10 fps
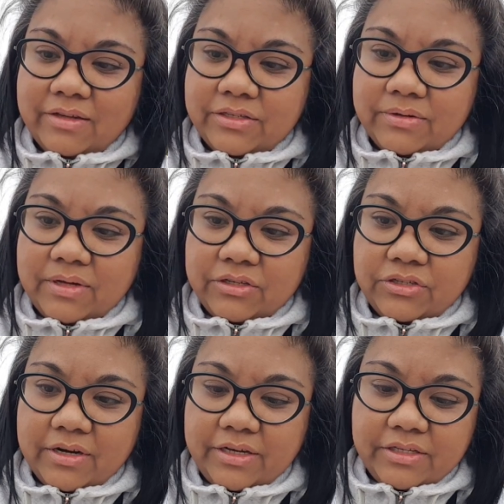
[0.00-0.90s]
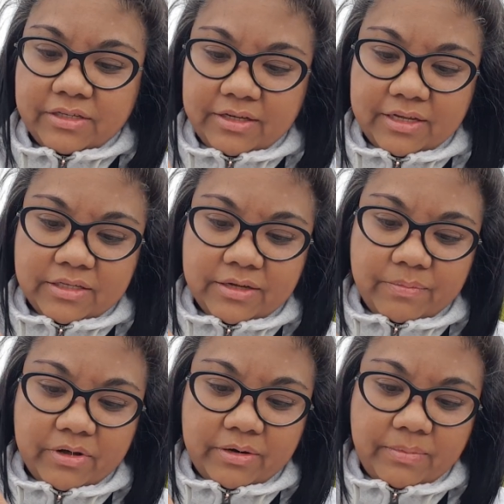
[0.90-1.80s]
So I'll try to get
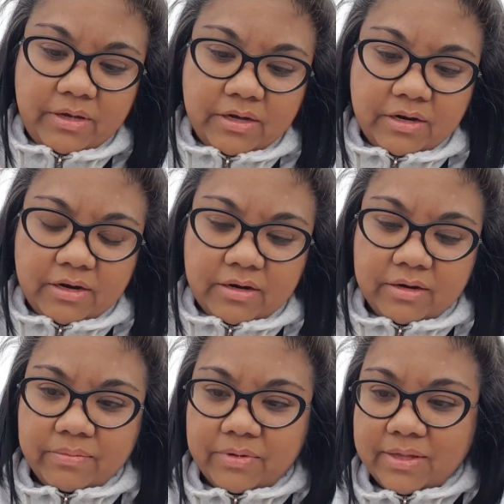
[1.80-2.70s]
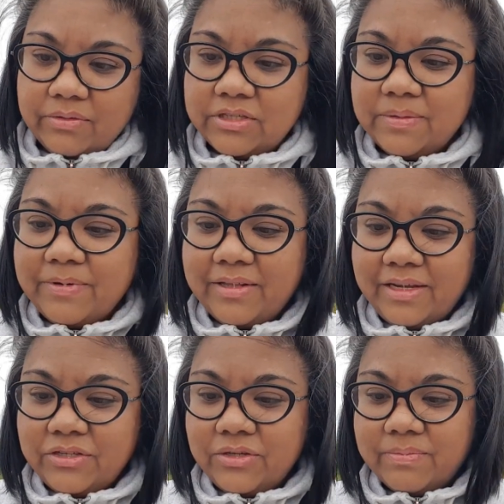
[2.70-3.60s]
some on me here without
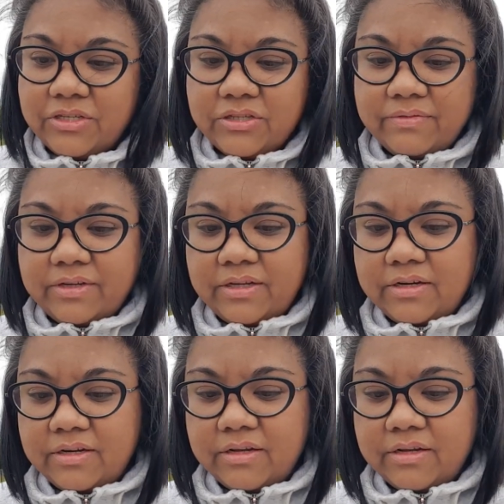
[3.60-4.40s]
spilling too much of it.